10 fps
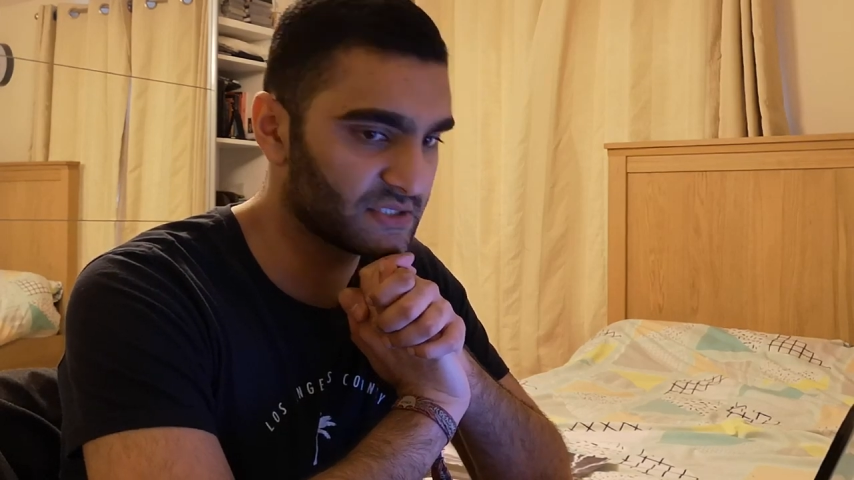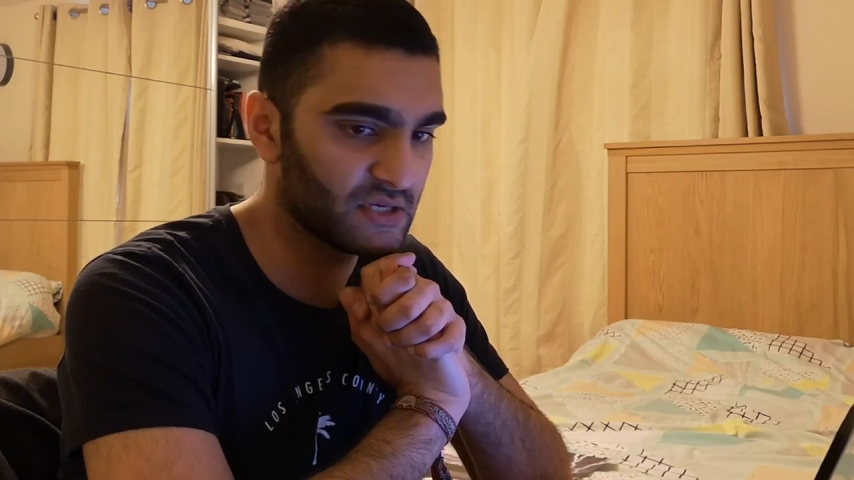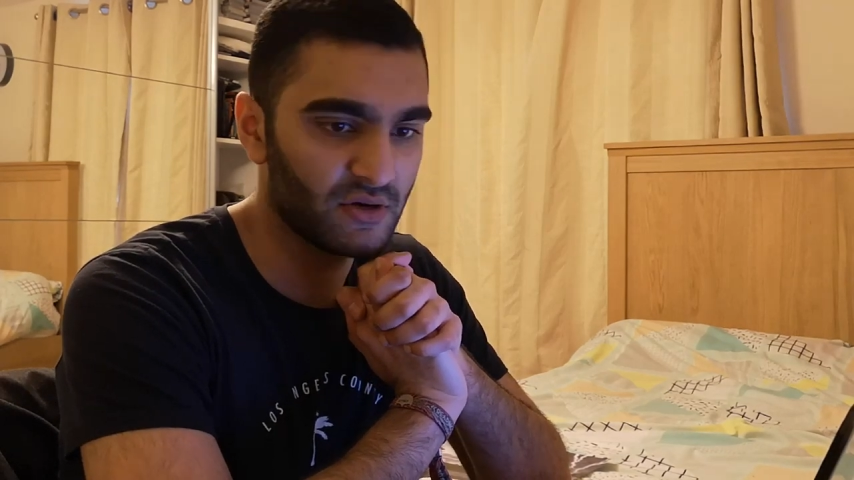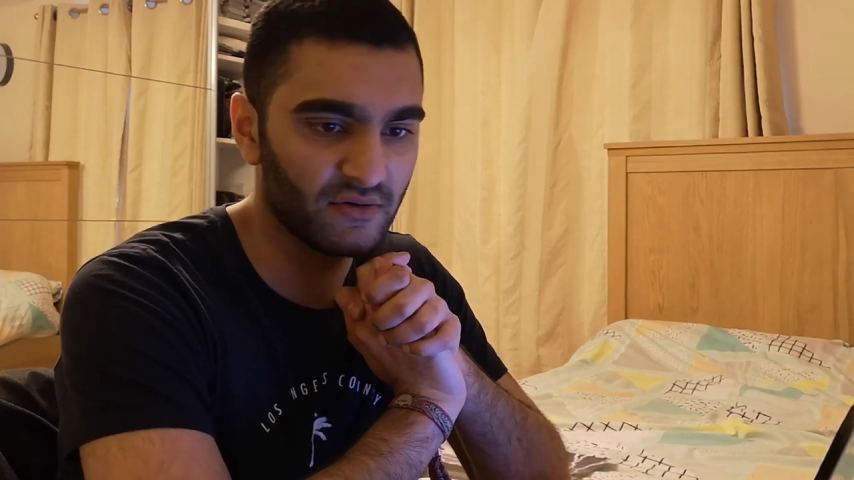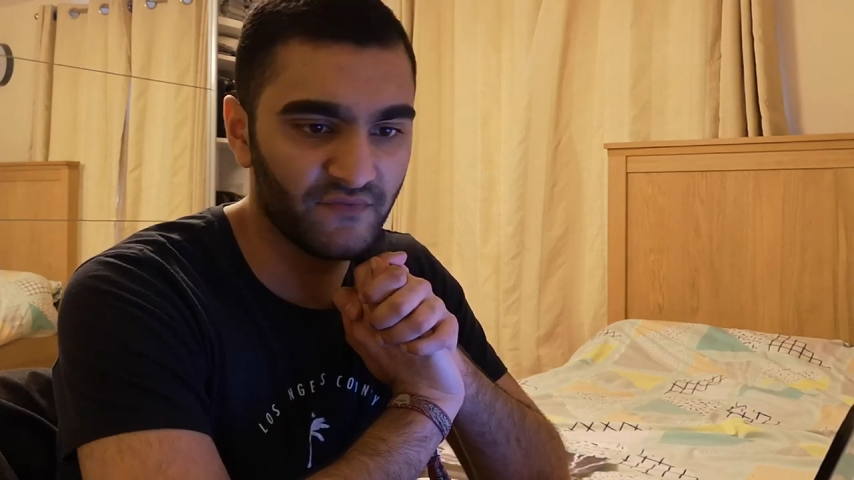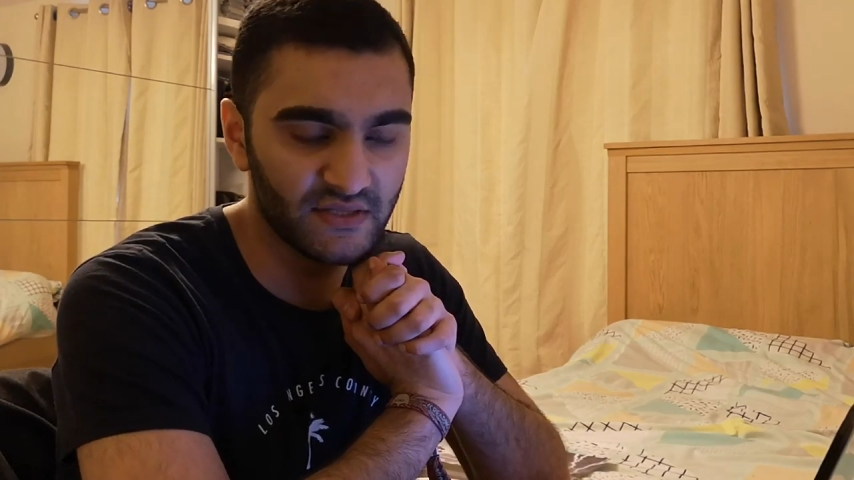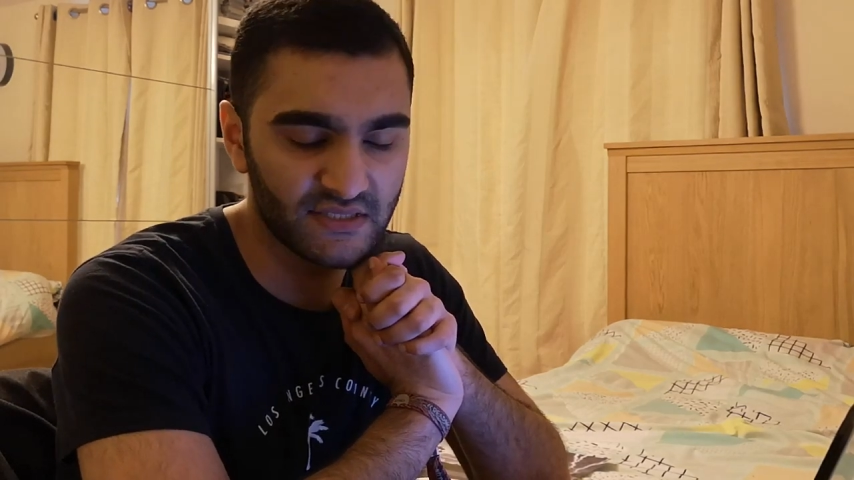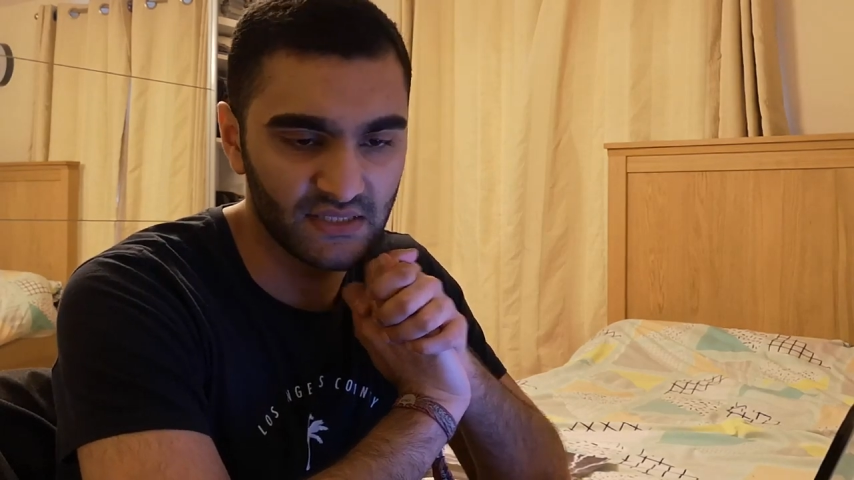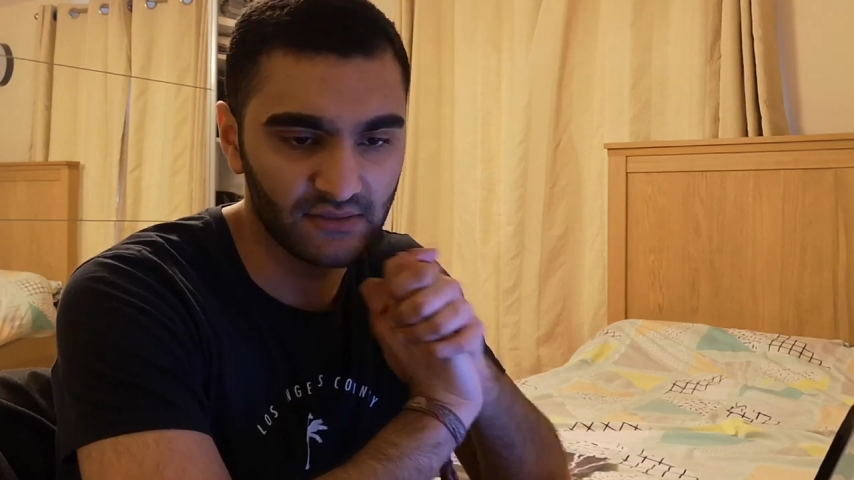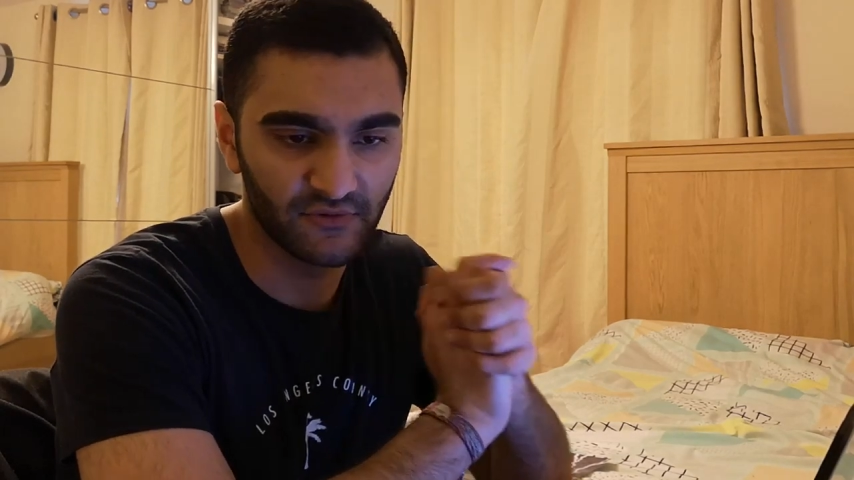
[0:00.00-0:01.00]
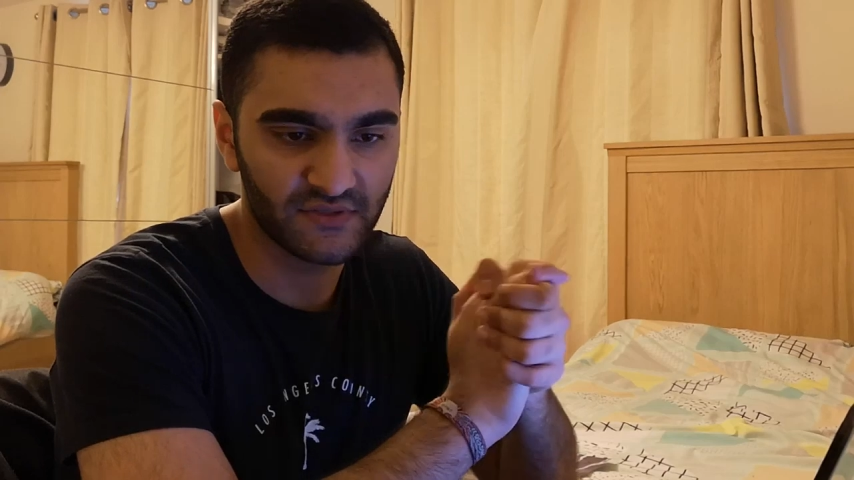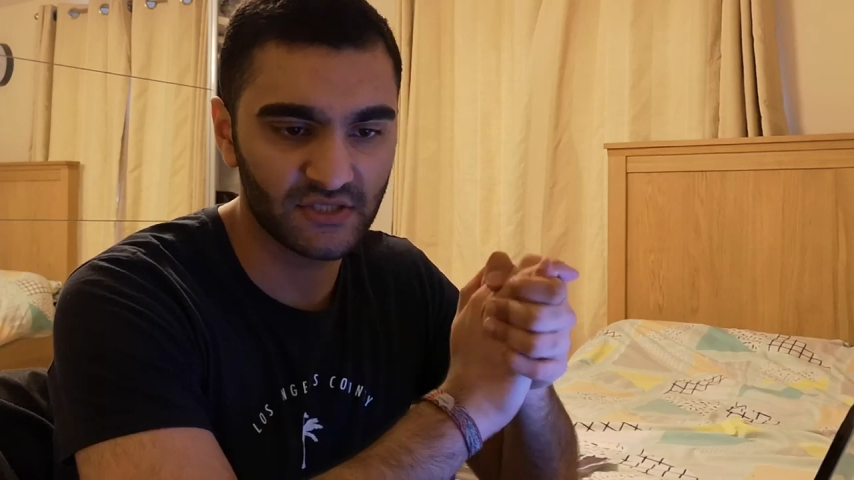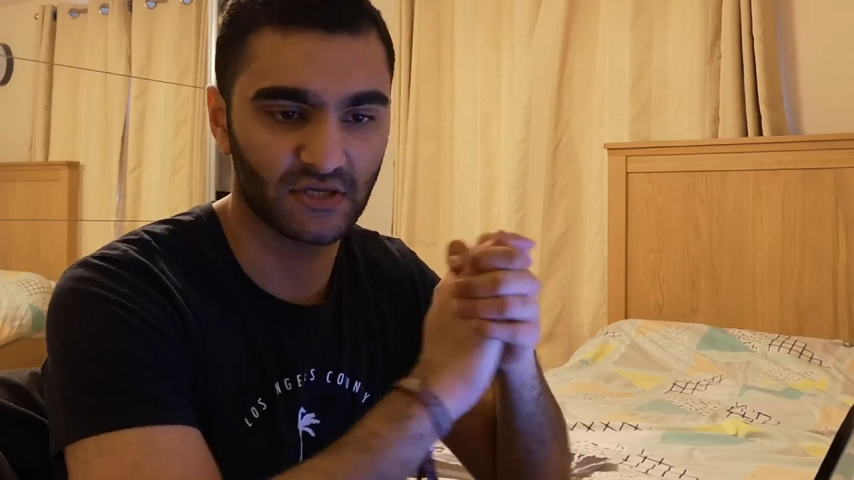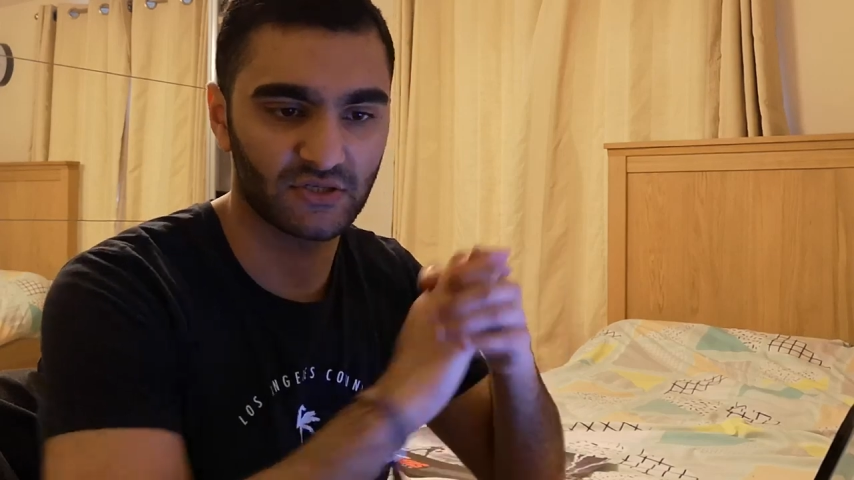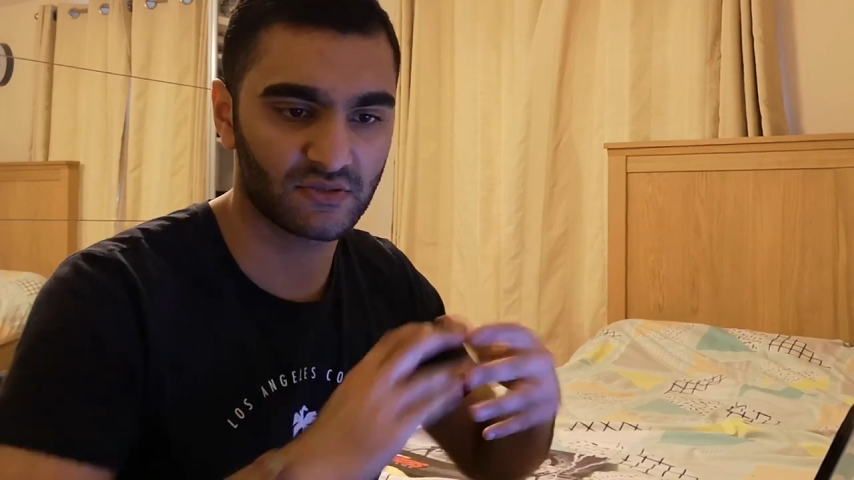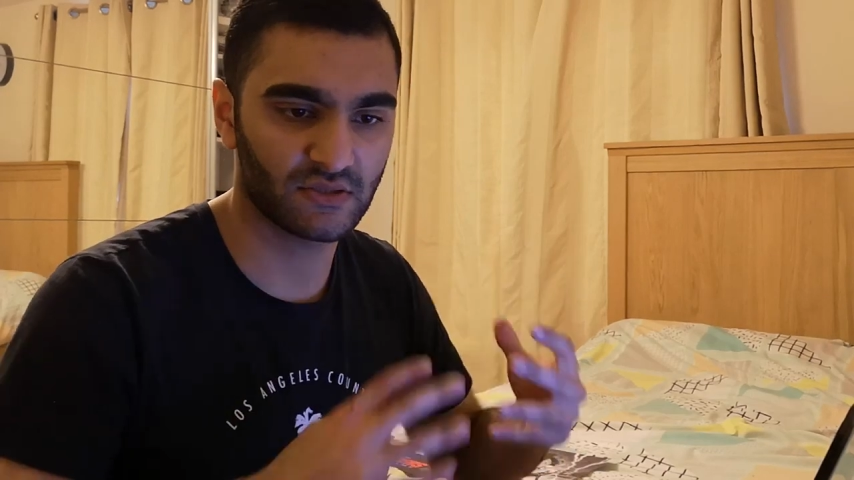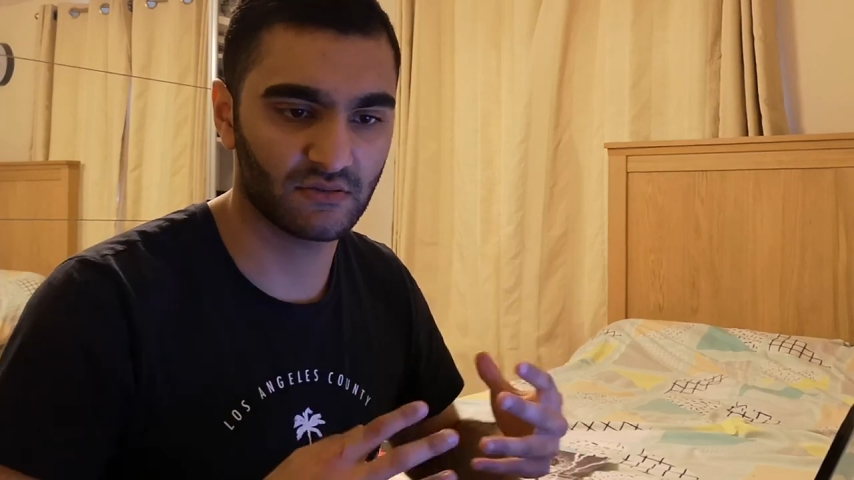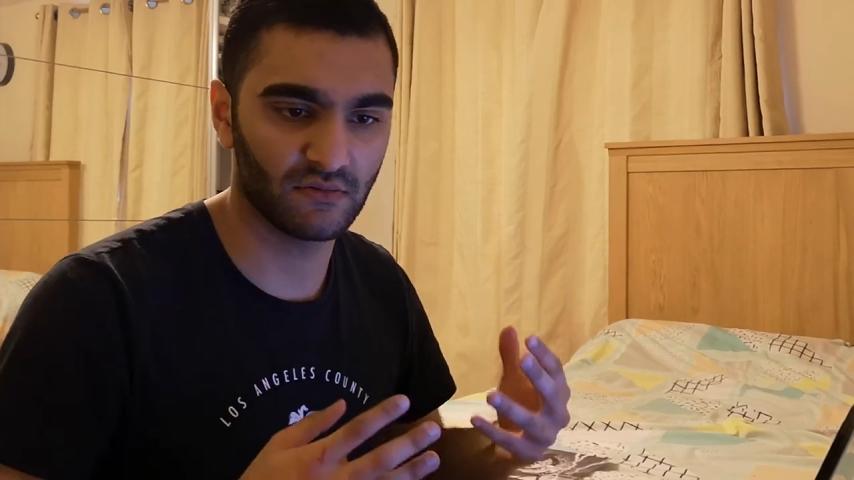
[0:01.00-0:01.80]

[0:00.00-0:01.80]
so convincing with such